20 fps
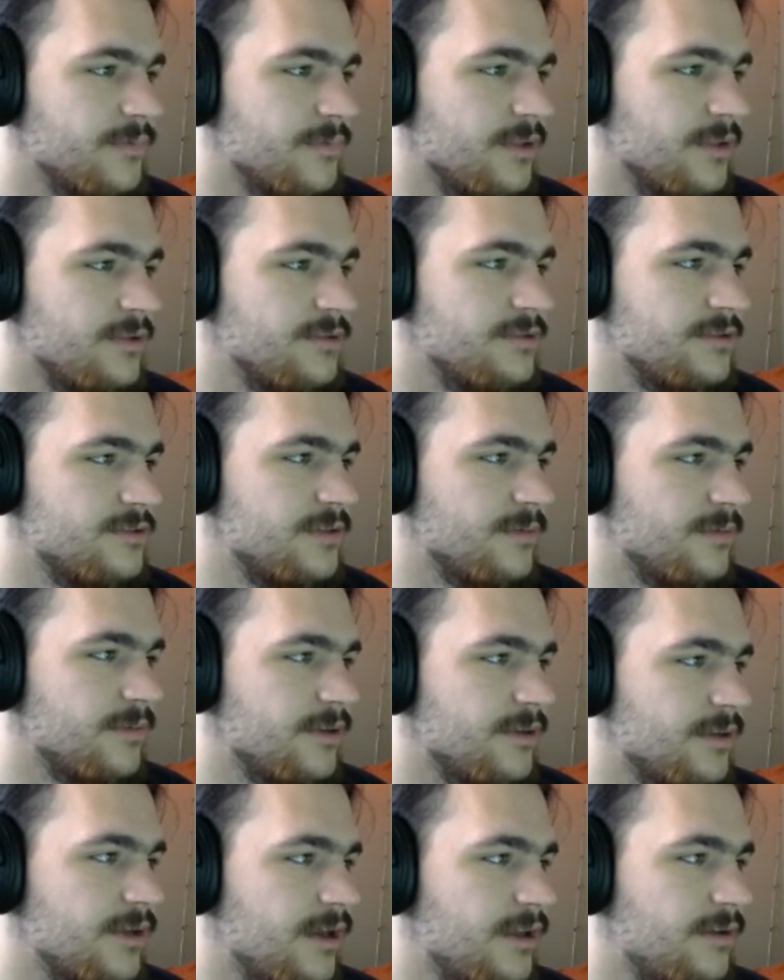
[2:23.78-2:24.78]
Just
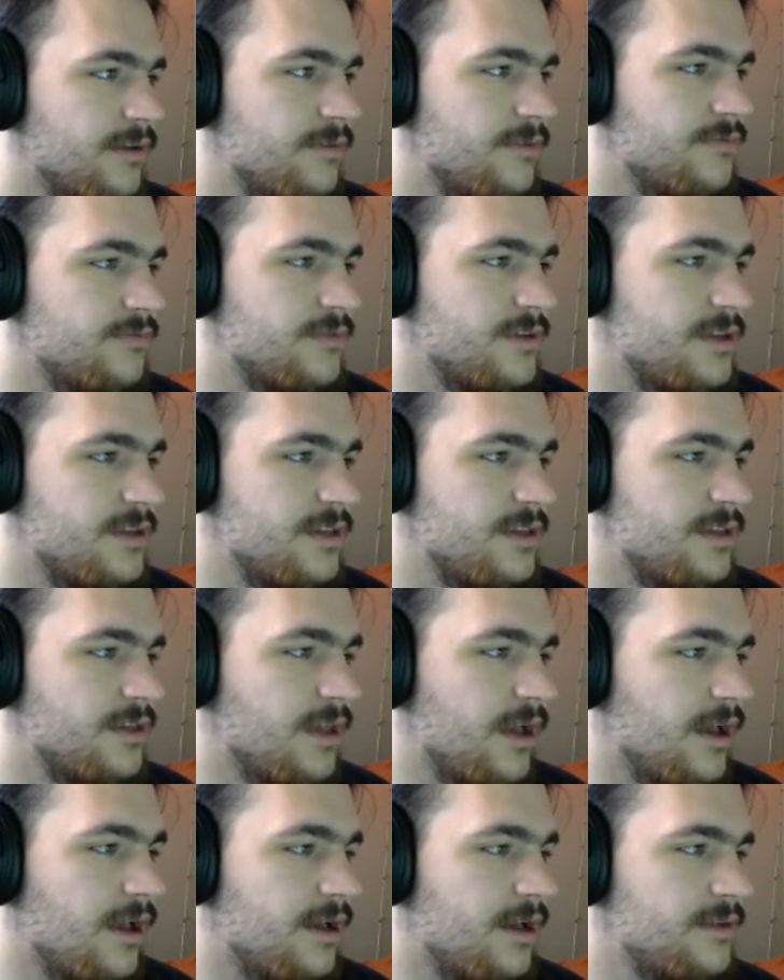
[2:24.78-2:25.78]
something kind of neat
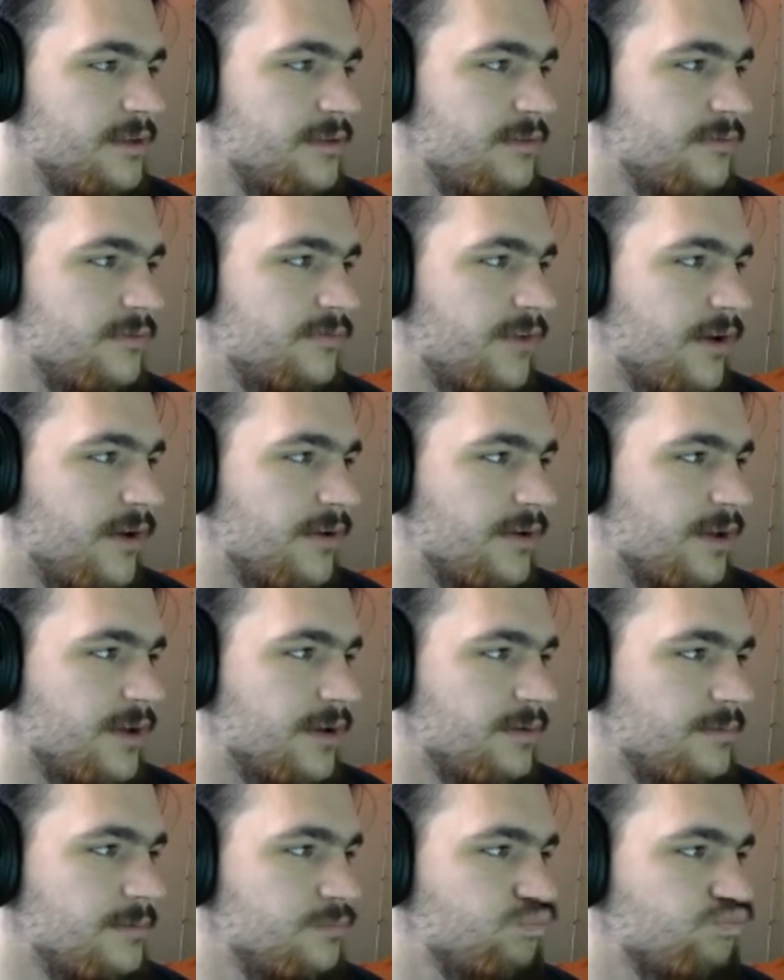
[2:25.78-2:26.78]
I found
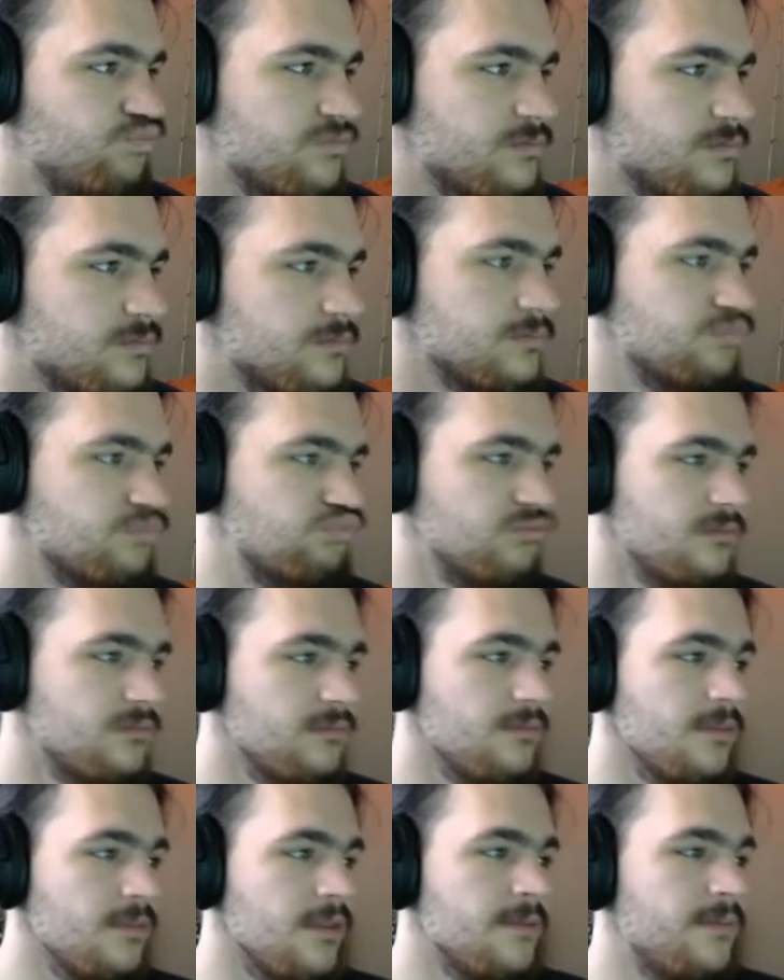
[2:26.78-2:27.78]
out.
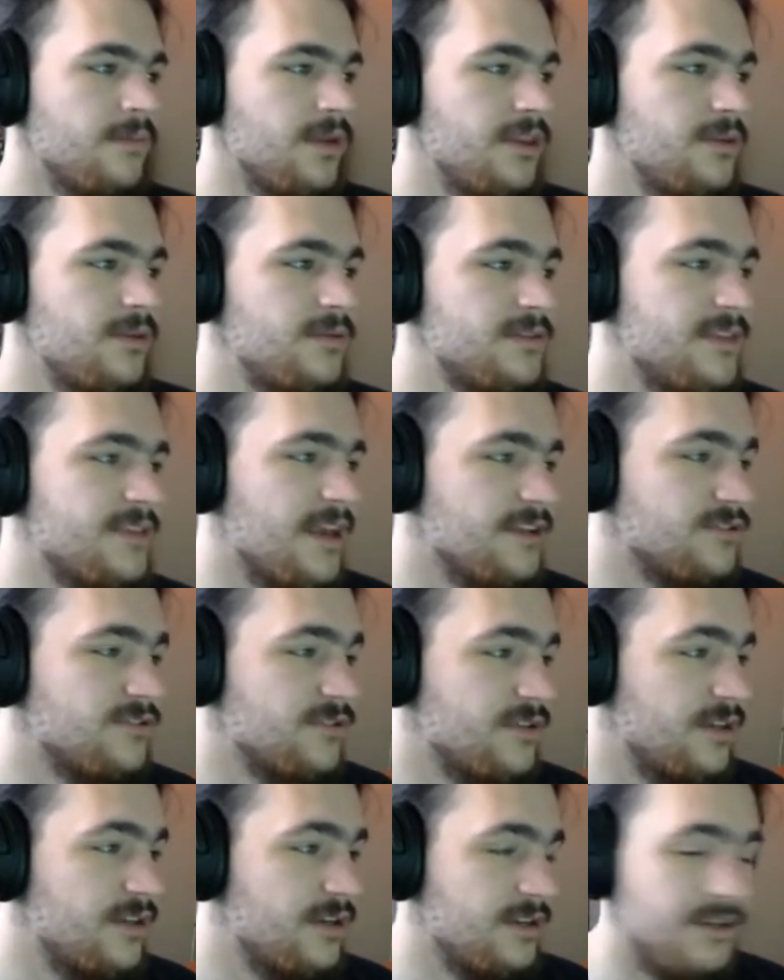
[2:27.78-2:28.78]
But anyways, actually
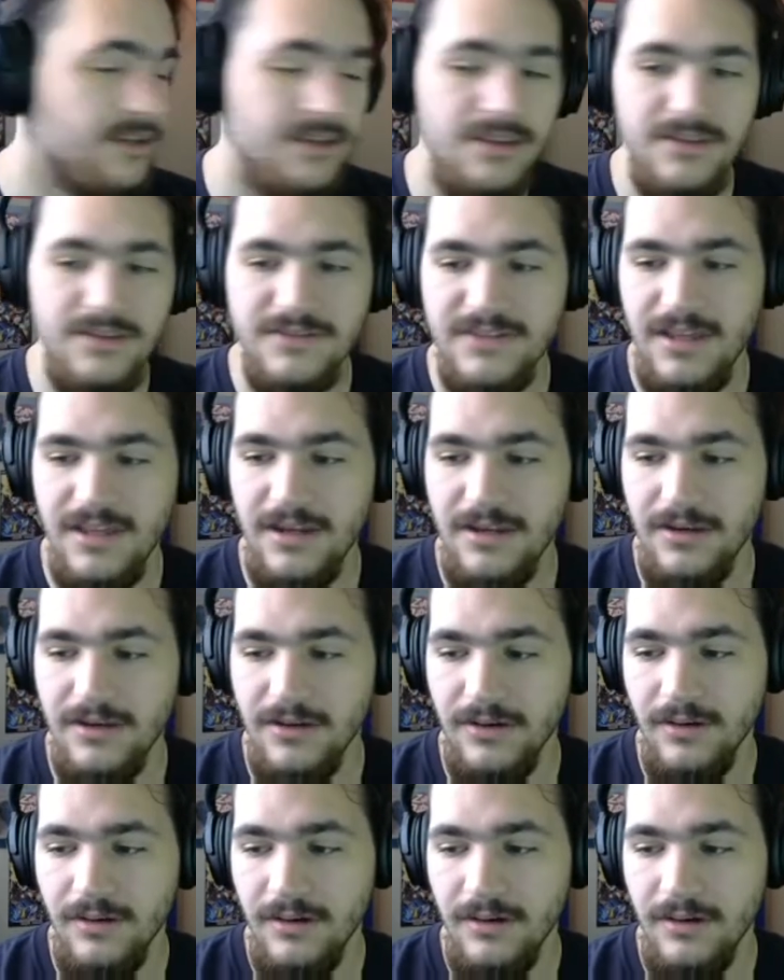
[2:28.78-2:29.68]
getting into the set here,